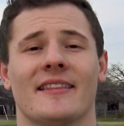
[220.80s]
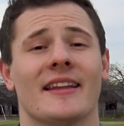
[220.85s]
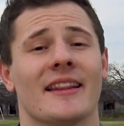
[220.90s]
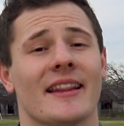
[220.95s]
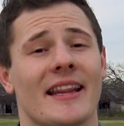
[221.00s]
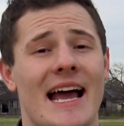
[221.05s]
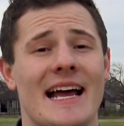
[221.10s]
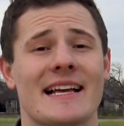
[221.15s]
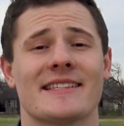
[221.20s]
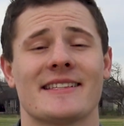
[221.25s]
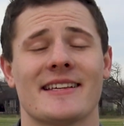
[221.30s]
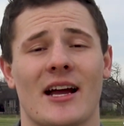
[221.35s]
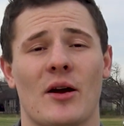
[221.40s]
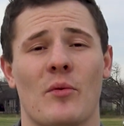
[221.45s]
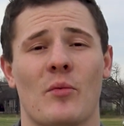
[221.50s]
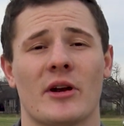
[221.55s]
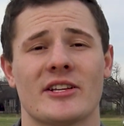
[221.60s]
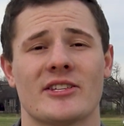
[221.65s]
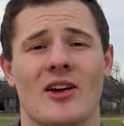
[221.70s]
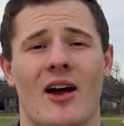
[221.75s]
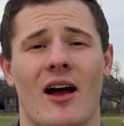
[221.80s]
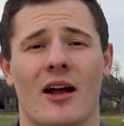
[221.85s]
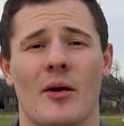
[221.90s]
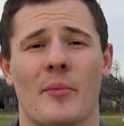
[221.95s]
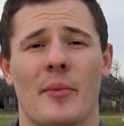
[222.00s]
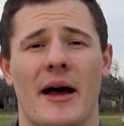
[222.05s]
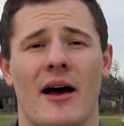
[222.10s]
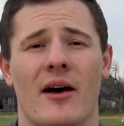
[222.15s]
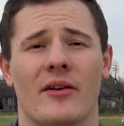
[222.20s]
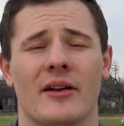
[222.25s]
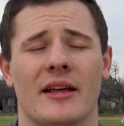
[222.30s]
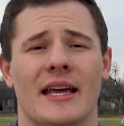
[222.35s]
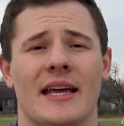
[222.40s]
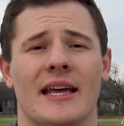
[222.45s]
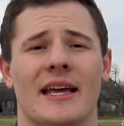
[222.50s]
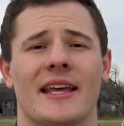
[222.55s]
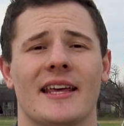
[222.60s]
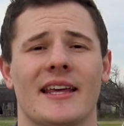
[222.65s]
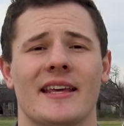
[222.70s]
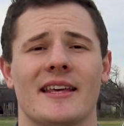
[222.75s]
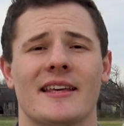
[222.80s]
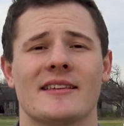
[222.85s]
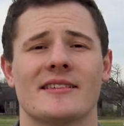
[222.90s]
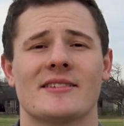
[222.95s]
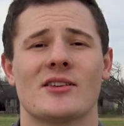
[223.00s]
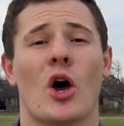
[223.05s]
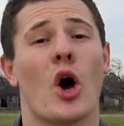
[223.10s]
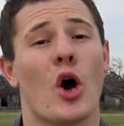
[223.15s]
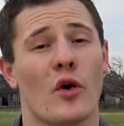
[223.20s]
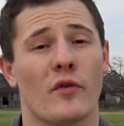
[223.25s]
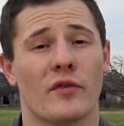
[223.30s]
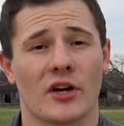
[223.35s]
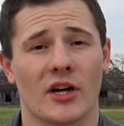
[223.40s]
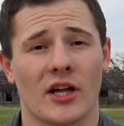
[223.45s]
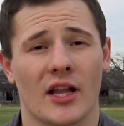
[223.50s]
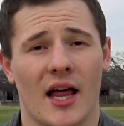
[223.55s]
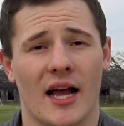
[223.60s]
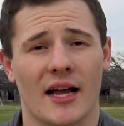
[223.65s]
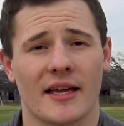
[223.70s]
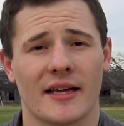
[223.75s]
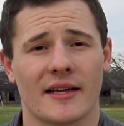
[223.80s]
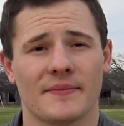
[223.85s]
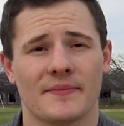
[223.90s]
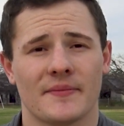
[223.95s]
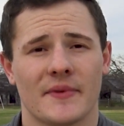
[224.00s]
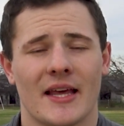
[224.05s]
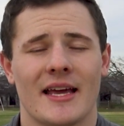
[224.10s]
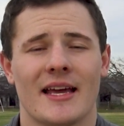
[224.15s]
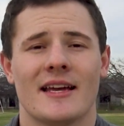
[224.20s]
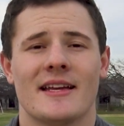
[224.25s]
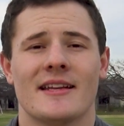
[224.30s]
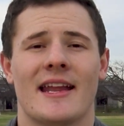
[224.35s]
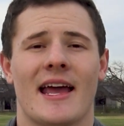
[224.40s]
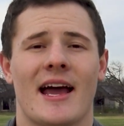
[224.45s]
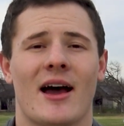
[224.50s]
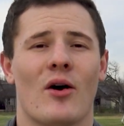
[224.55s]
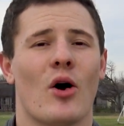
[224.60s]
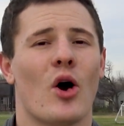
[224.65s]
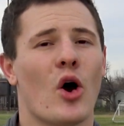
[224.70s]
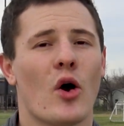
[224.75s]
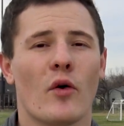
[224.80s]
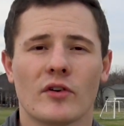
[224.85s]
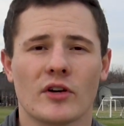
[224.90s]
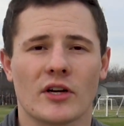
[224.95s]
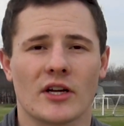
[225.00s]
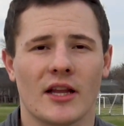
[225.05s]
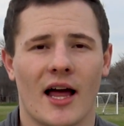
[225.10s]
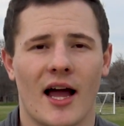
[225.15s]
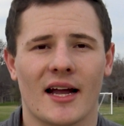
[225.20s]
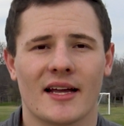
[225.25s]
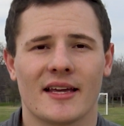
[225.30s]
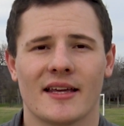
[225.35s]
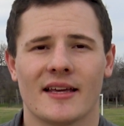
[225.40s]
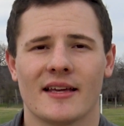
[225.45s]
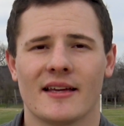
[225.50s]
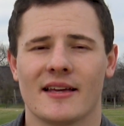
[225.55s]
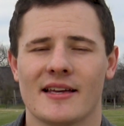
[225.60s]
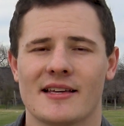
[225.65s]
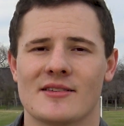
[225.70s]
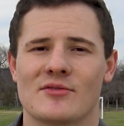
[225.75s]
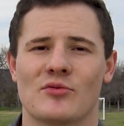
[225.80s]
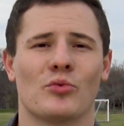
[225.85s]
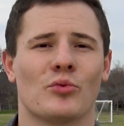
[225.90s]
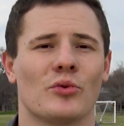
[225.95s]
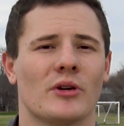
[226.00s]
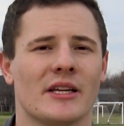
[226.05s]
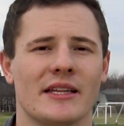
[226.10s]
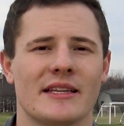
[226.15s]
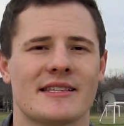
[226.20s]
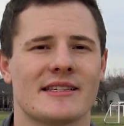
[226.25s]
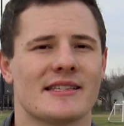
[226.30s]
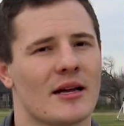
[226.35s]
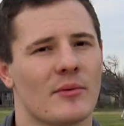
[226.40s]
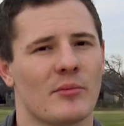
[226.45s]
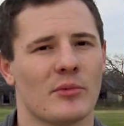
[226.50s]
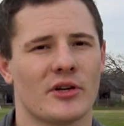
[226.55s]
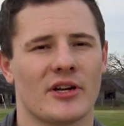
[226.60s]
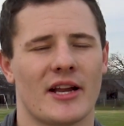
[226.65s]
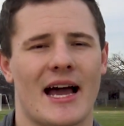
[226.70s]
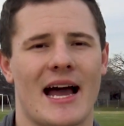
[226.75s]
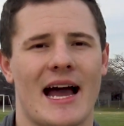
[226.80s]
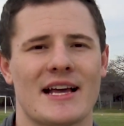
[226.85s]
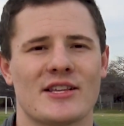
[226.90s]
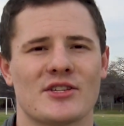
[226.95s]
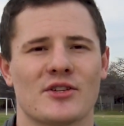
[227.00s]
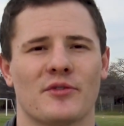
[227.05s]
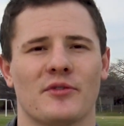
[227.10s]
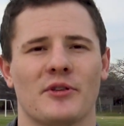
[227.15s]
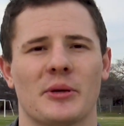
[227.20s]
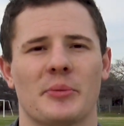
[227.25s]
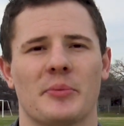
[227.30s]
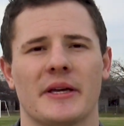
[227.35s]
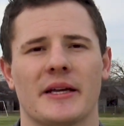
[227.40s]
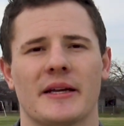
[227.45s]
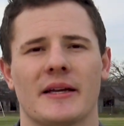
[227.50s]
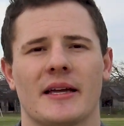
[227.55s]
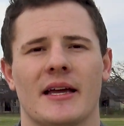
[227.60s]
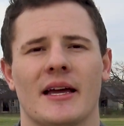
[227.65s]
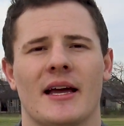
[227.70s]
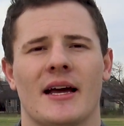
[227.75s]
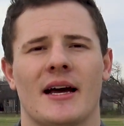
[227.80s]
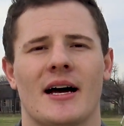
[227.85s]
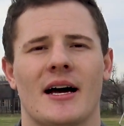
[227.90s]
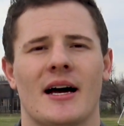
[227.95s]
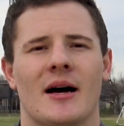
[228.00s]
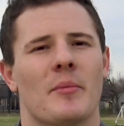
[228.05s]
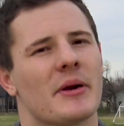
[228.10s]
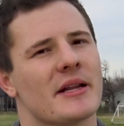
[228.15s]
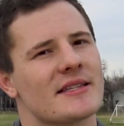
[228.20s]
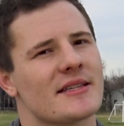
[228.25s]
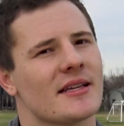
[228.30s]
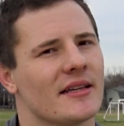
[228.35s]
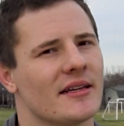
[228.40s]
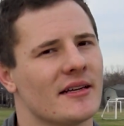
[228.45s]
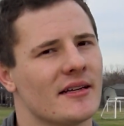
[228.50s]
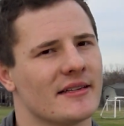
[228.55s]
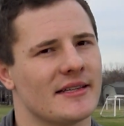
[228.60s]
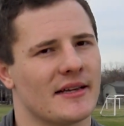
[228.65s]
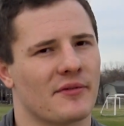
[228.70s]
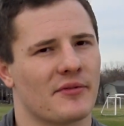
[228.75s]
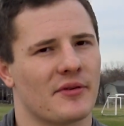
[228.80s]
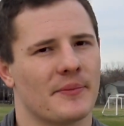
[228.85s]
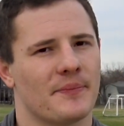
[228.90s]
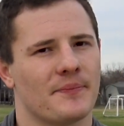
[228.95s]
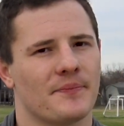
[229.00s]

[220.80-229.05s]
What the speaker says: The last thing I want to talk about is overclocking. Now, overclocking is really similar to Hyzer flipping, but it's a little different.